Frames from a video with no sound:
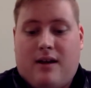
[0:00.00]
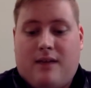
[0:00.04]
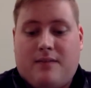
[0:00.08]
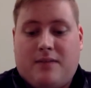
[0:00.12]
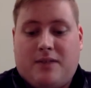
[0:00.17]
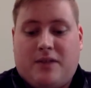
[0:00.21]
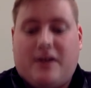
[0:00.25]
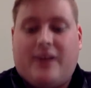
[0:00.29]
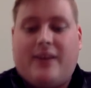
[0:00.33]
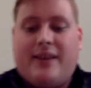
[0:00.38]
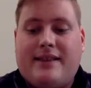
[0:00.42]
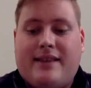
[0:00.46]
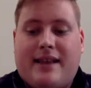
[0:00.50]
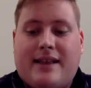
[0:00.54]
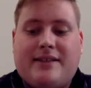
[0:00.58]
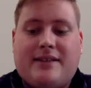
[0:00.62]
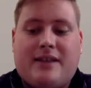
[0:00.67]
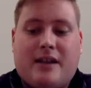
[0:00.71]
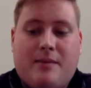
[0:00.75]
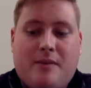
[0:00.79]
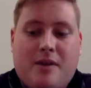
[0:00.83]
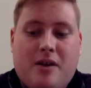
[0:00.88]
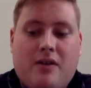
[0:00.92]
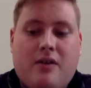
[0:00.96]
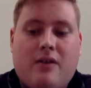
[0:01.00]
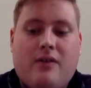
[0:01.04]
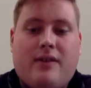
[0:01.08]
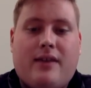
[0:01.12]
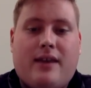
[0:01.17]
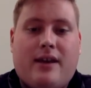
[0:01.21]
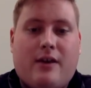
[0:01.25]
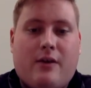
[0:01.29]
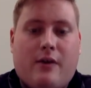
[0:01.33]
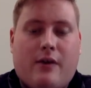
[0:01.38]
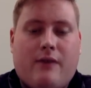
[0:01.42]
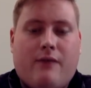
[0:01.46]
So I think that's going to be a good
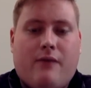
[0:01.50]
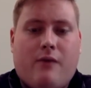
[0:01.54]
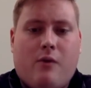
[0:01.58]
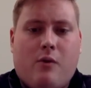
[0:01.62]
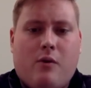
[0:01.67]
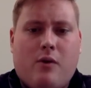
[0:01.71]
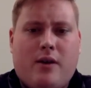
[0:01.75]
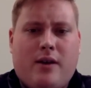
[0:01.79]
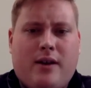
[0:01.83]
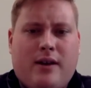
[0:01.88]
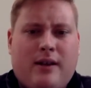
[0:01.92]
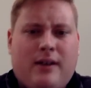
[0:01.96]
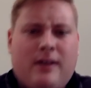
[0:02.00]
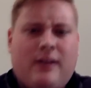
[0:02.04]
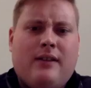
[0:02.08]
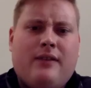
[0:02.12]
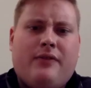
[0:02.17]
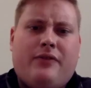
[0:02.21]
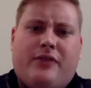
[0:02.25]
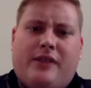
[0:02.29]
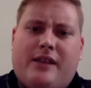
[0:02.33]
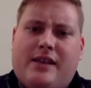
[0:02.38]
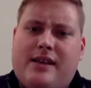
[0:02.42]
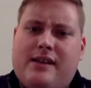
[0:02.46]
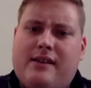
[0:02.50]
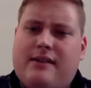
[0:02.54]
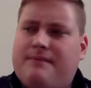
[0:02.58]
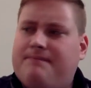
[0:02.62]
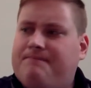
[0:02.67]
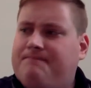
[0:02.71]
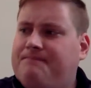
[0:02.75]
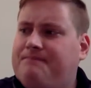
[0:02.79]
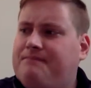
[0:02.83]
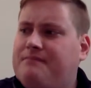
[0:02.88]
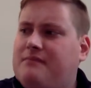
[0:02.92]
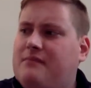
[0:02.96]
thing going forward. The
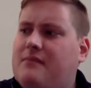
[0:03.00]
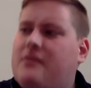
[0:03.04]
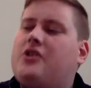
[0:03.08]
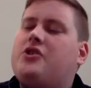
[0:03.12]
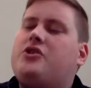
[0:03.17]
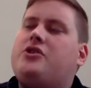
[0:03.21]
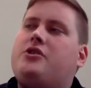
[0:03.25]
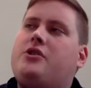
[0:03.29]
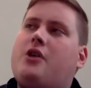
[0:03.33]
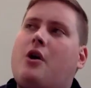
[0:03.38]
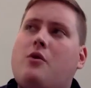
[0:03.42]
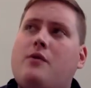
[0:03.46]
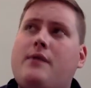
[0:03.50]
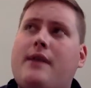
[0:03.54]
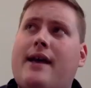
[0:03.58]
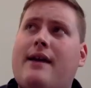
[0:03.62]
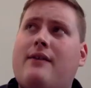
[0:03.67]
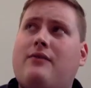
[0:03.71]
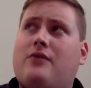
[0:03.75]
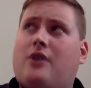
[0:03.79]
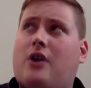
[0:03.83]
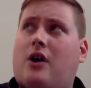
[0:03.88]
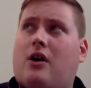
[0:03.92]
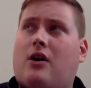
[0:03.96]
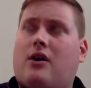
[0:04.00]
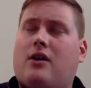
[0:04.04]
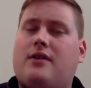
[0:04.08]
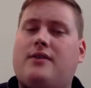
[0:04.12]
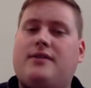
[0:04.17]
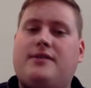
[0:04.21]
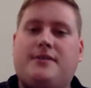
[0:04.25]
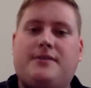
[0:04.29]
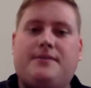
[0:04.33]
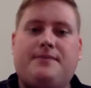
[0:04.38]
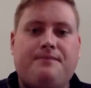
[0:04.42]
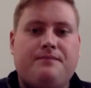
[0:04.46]
showdown
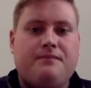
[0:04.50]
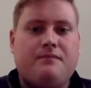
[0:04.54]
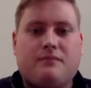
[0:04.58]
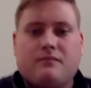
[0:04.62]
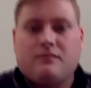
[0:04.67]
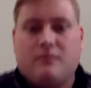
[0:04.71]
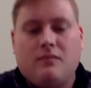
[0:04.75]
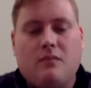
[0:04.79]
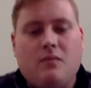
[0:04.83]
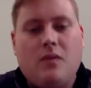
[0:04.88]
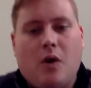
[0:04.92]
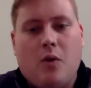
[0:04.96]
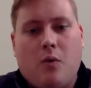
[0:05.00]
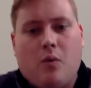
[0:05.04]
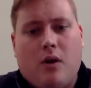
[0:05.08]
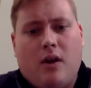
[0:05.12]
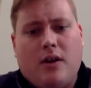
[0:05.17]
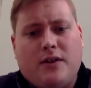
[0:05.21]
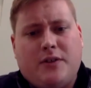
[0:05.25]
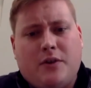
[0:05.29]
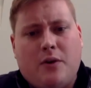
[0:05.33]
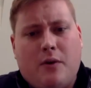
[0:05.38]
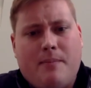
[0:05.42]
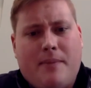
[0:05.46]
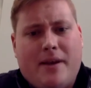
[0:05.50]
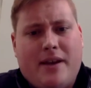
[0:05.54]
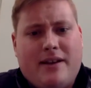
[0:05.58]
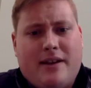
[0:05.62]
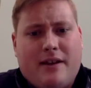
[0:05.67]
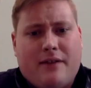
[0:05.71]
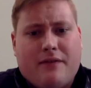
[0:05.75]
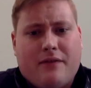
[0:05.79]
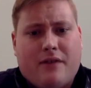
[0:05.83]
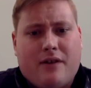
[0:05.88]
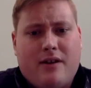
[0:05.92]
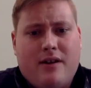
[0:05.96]
cards were also a bit
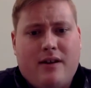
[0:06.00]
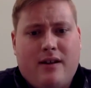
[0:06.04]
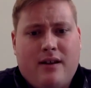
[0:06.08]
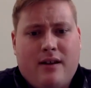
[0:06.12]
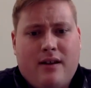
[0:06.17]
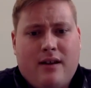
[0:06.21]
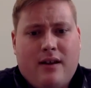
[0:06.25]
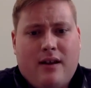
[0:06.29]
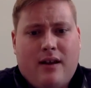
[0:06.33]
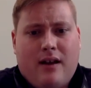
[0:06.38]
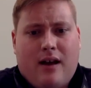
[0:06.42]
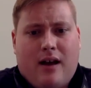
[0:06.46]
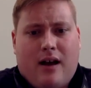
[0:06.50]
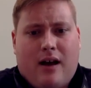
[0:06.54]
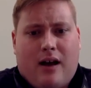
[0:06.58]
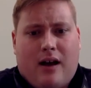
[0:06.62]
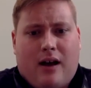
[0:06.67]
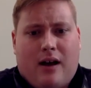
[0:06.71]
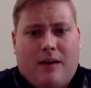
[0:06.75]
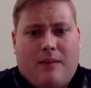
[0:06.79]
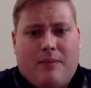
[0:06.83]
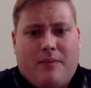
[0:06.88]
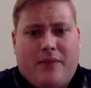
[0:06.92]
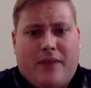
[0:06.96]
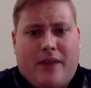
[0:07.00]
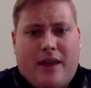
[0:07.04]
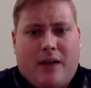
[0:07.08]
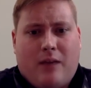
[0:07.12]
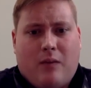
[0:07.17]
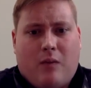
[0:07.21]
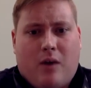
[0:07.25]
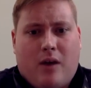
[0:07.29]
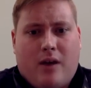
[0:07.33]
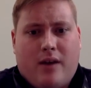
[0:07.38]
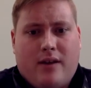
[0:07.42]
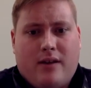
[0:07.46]
different
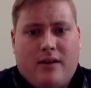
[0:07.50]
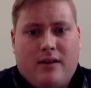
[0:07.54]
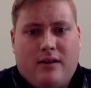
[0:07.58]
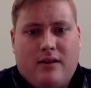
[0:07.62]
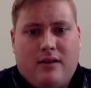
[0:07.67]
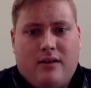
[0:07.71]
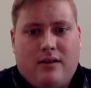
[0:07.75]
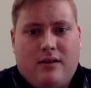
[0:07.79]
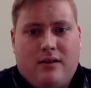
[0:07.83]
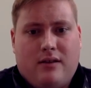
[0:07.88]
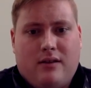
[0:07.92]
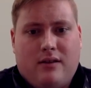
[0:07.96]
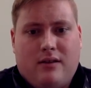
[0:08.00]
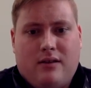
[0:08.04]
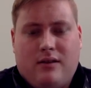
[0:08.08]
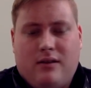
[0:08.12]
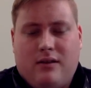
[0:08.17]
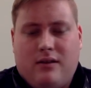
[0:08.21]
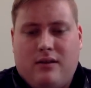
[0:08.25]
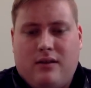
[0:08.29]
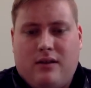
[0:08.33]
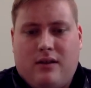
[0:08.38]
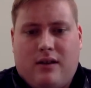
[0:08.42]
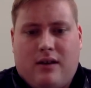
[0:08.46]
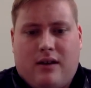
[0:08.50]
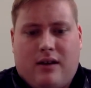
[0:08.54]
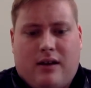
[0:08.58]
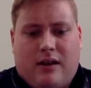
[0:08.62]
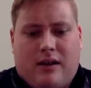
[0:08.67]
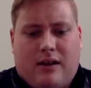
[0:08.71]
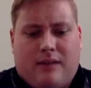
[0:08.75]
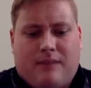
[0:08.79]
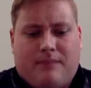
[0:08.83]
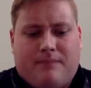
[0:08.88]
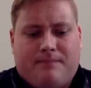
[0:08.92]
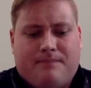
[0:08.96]
than what
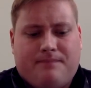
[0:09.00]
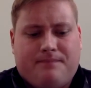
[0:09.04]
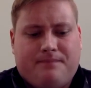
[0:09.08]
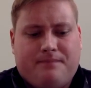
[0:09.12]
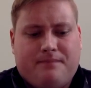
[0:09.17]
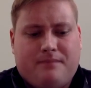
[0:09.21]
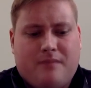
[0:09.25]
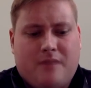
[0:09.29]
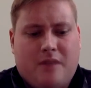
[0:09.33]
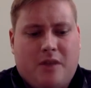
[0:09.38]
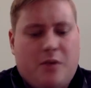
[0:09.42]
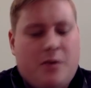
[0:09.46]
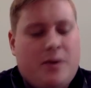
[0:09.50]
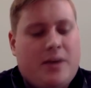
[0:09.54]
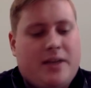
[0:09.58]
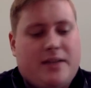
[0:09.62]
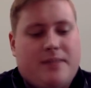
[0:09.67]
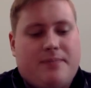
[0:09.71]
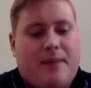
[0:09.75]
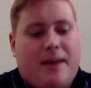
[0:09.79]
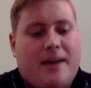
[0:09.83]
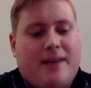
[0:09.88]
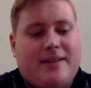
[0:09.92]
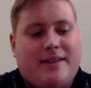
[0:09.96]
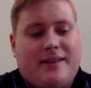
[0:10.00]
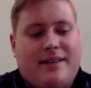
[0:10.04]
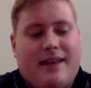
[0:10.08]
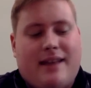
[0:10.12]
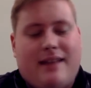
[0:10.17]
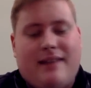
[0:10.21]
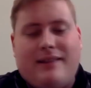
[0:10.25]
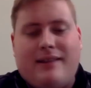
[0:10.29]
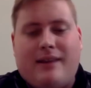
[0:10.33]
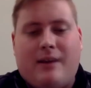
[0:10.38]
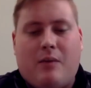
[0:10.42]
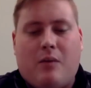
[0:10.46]
you would expect, in
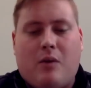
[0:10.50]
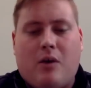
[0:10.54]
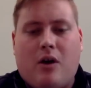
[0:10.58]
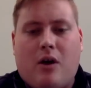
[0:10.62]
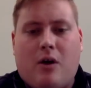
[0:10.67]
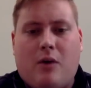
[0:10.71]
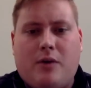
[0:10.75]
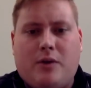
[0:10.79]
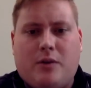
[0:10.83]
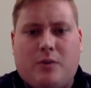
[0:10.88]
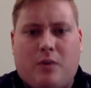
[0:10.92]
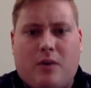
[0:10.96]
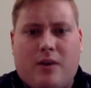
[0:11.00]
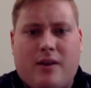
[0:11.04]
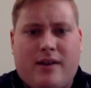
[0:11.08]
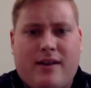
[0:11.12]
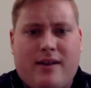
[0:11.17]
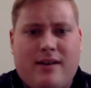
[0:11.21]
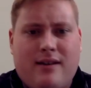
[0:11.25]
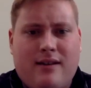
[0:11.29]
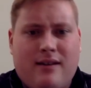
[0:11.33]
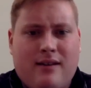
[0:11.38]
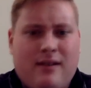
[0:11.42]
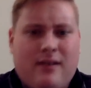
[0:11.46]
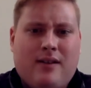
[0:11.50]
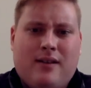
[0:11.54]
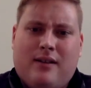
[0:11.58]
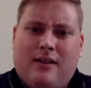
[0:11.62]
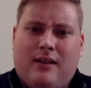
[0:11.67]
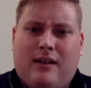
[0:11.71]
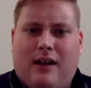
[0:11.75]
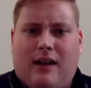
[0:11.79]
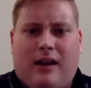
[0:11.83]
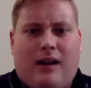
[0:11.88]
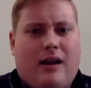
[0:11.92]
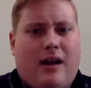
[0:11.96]
that they weren't always working.
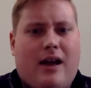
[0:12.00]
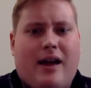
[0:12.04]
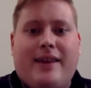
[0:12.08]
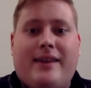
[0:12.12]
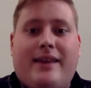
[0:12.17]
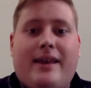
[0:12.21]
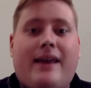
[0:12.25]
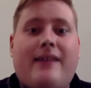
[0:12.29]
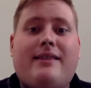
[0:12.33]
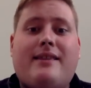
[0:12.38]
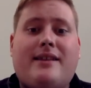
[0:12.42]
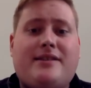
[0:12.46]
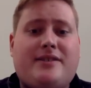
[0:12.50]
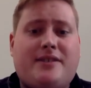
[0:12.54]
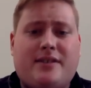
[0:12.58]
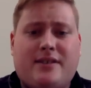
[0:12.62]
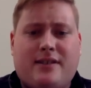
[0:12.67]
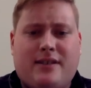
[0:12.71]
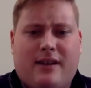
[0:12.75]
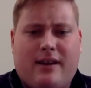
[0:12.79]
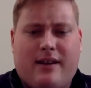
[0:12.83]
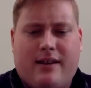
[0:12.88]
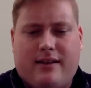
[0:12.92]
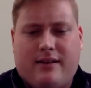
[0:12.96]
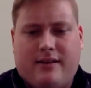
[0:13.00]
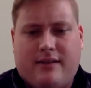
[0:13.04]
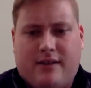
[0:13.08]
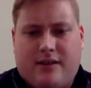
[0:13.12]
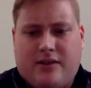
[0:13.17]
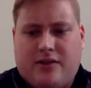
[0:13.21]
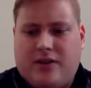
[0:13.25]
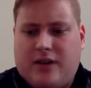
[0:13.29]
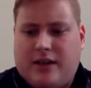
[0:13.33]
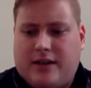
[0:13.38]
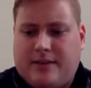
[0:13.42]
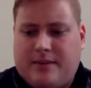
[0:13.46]
Again, that's just like the
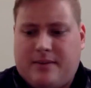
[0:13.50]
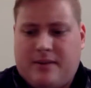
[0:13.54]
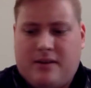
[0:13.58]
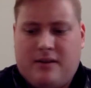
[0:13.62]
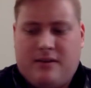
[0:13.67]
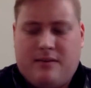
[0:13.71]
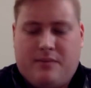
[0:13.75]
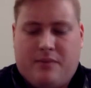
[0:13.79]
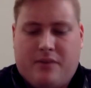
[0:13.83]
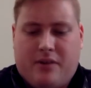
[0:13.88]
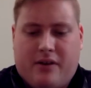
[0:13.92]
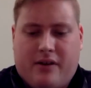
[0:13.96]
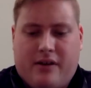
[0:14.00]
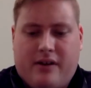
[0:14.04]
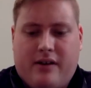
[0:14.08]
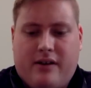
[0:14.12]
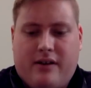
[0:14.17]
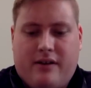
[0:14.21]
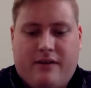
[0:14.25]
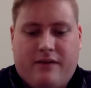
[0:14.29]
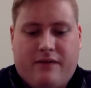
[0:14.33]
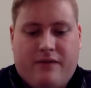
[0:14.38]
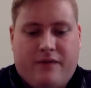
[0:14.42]
adjustment period